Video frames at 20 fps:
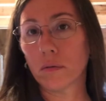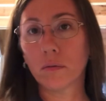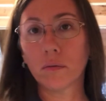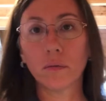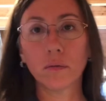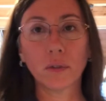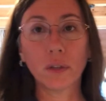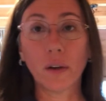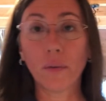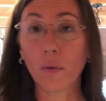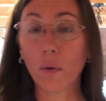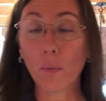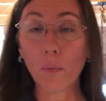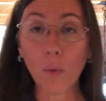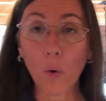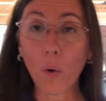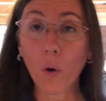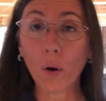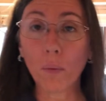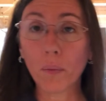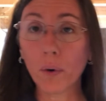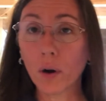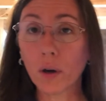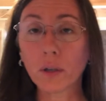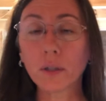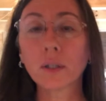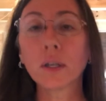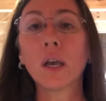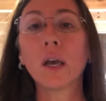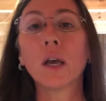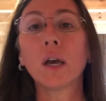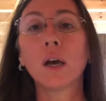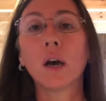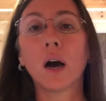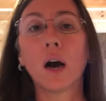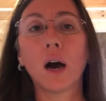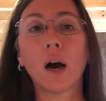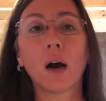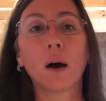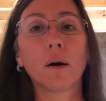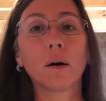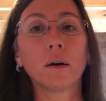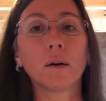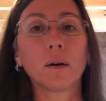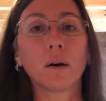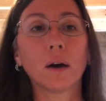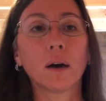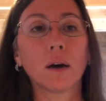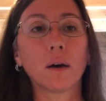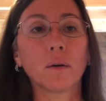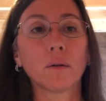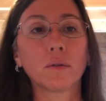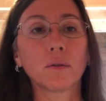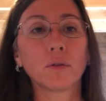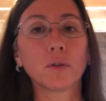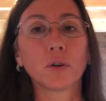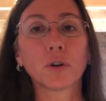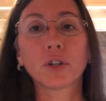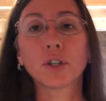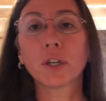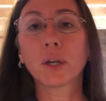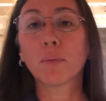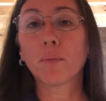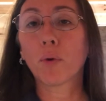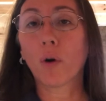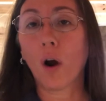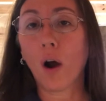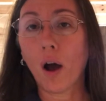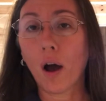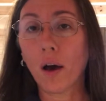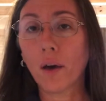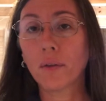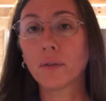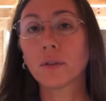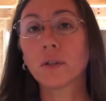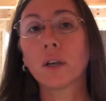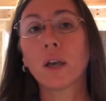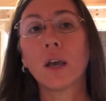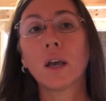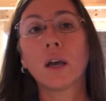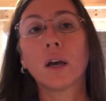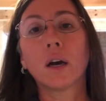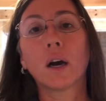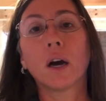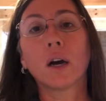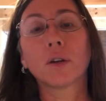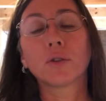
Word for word: several more books uh, uh, nourishing broths, uh,